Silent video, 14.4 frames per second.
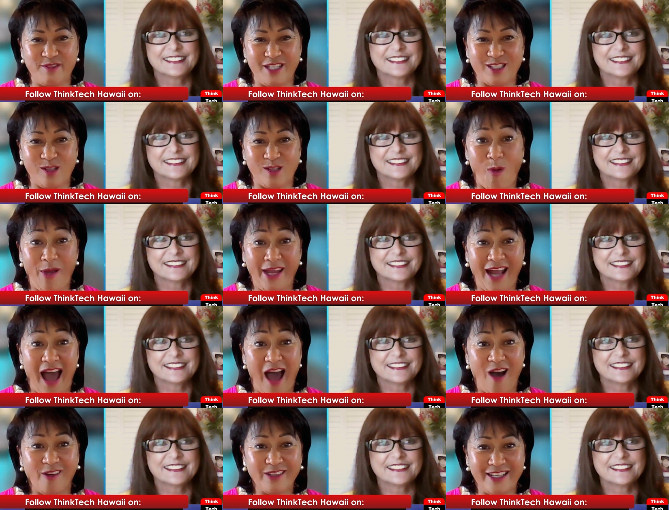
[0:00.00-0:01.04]
Speaker 1: of just going
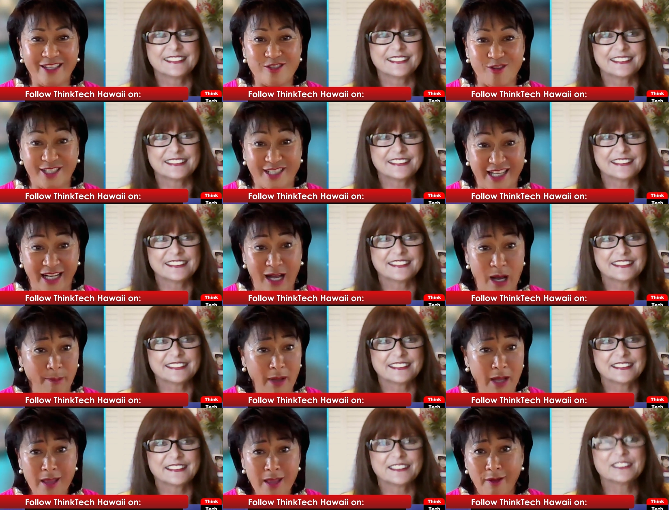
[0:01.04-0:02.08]
out and dressing up.
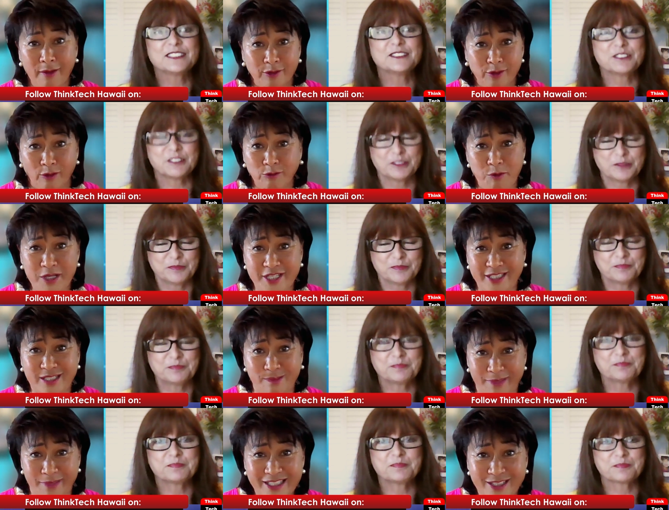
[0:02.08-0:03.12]
Don't we
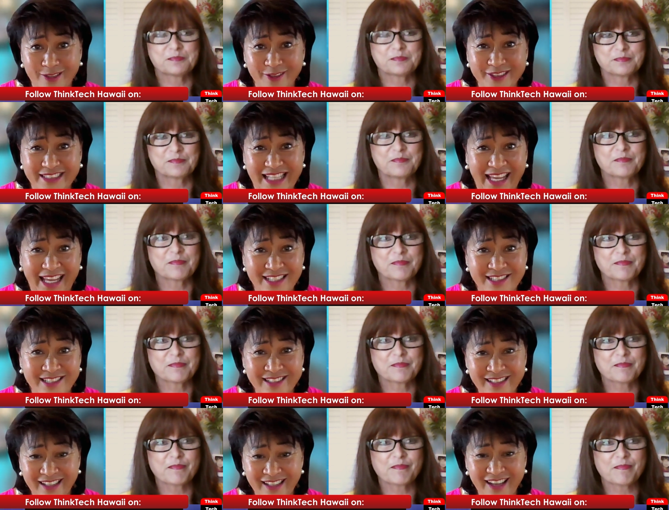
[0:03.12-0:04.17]
just miss those days?
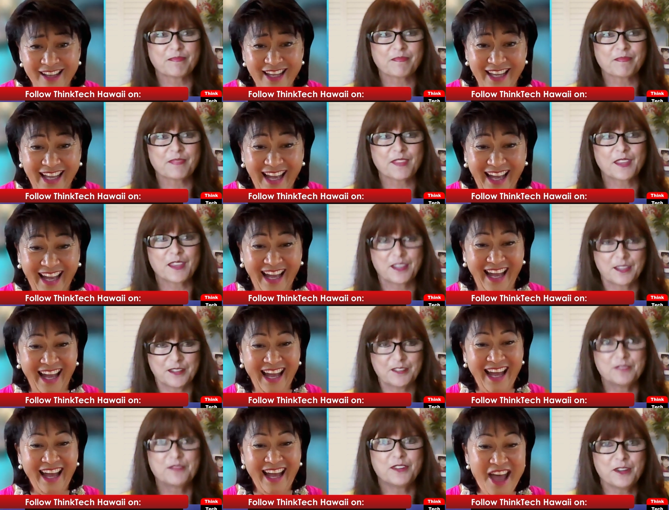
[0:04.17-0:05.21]

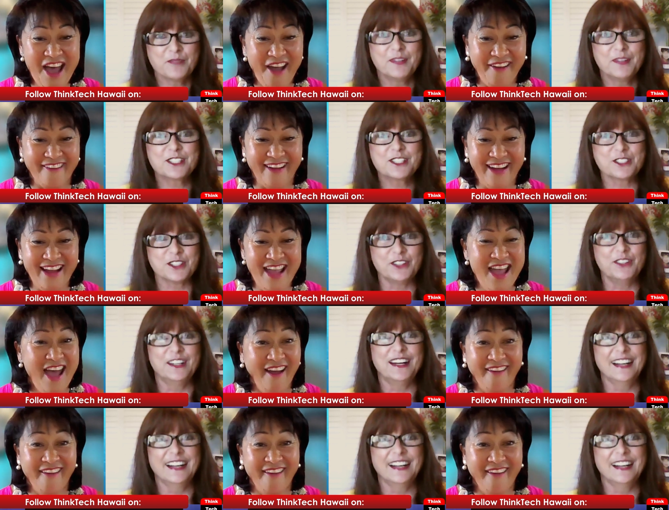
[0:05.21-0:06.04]
Speaker 2: Very much so.